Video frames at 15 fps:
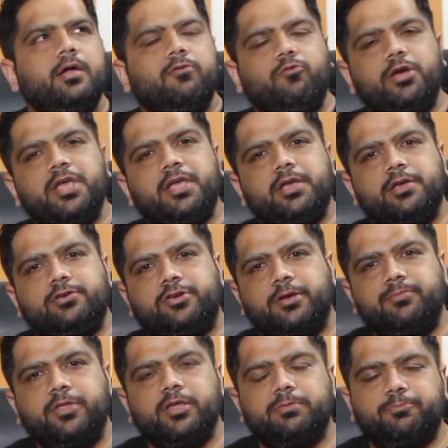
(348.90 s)
We
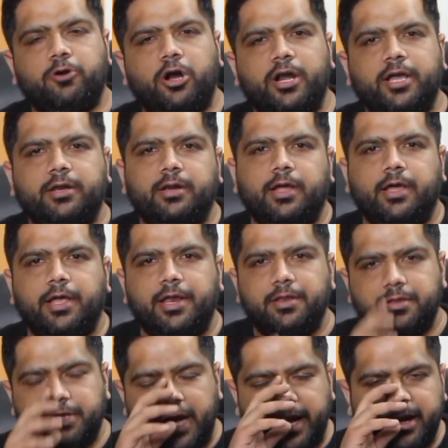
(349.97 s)
ship this product in
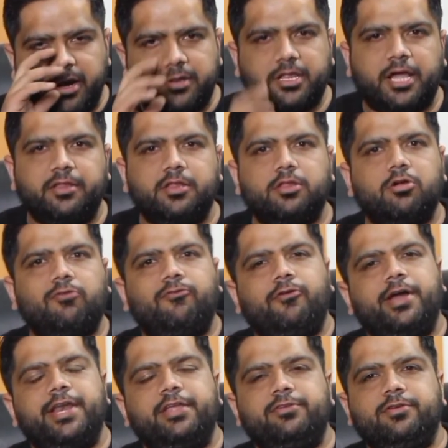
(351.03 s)
standard sizes of
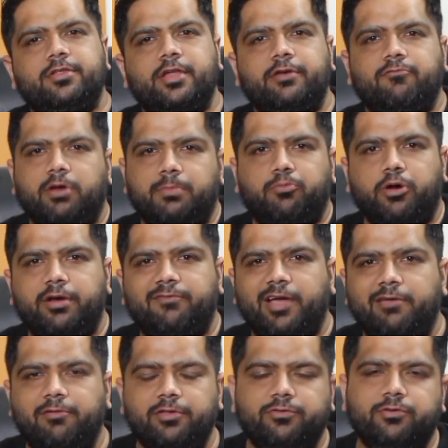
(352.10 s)
1 inches and
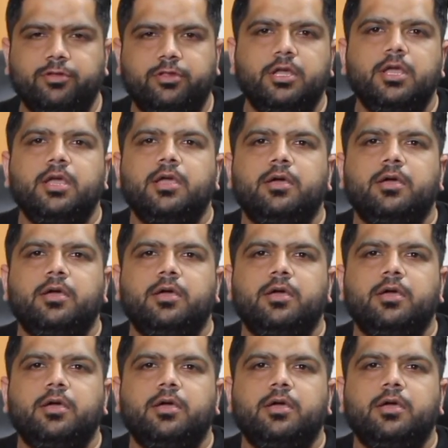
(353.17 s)
1.5 inches.